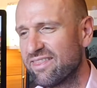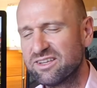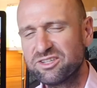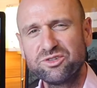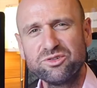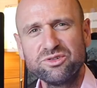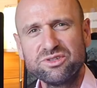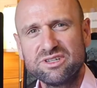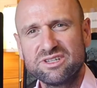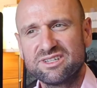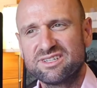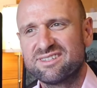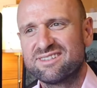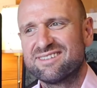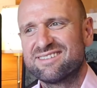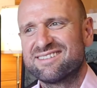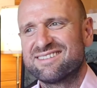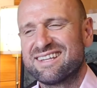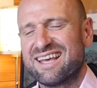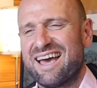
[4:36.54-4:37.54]
And this used to
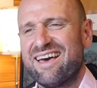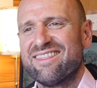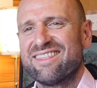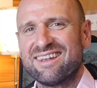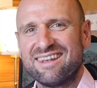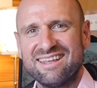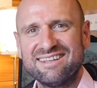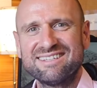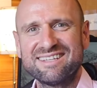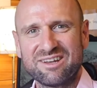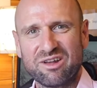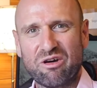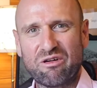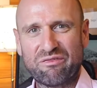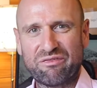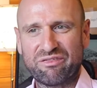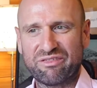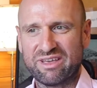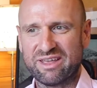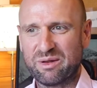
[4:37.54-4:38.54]
just start the lesson
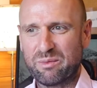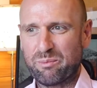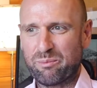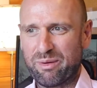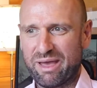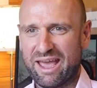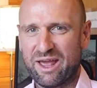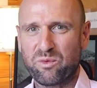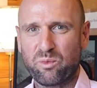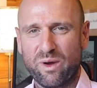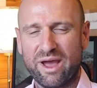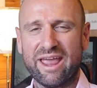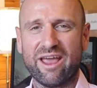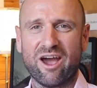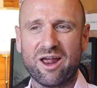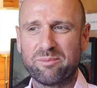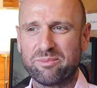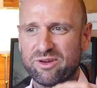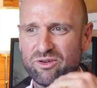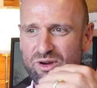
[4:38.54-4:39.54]
off in a bad way.
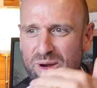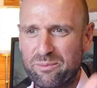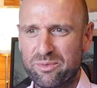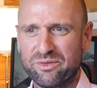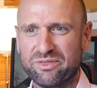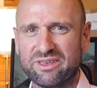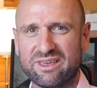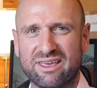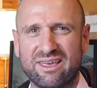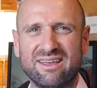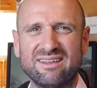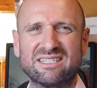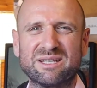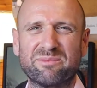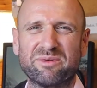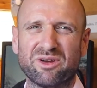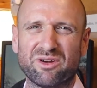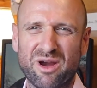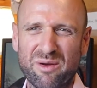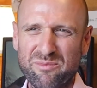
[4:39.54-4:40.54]
I'd be grumpy with the kids,
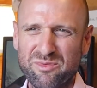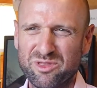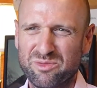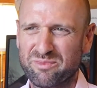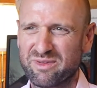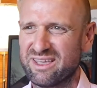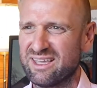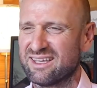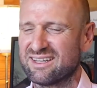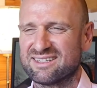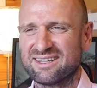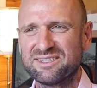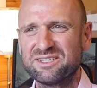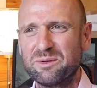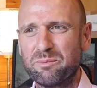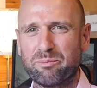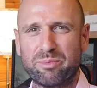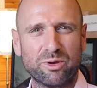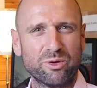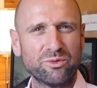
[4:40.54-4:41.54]
I'd be grumpy with me. It
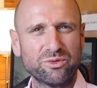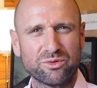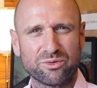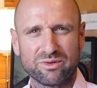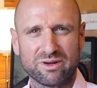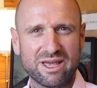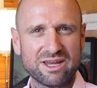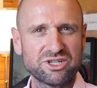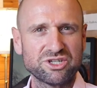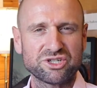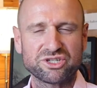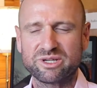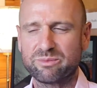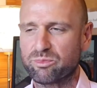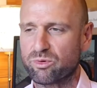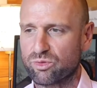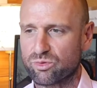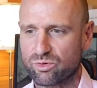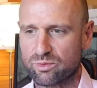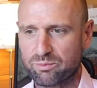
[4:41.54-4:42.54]
doesn't build the
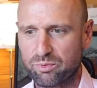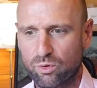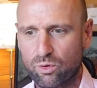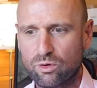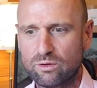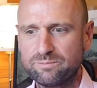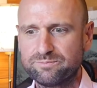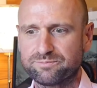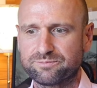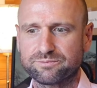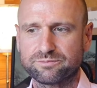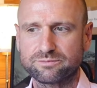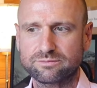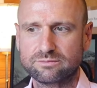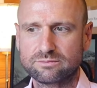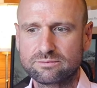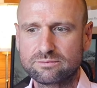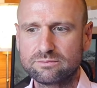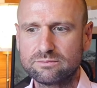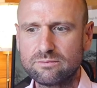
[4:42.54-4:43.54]
relationship or the rapport.
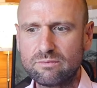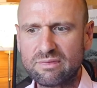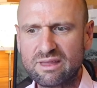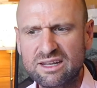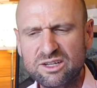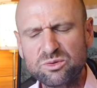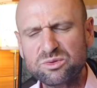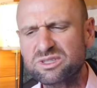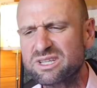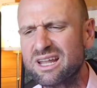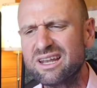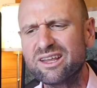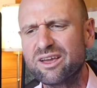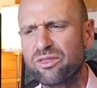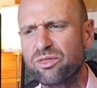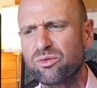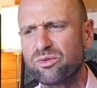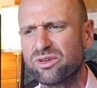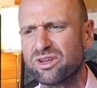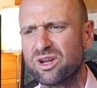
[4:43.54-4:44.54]
Until suddenly
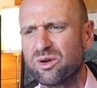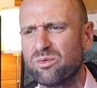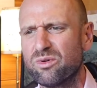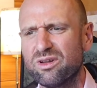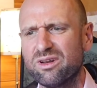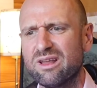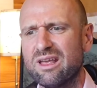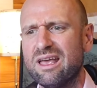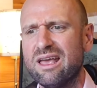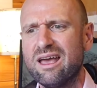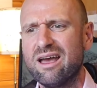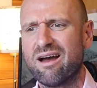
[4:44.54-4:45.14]
I thought, you know what?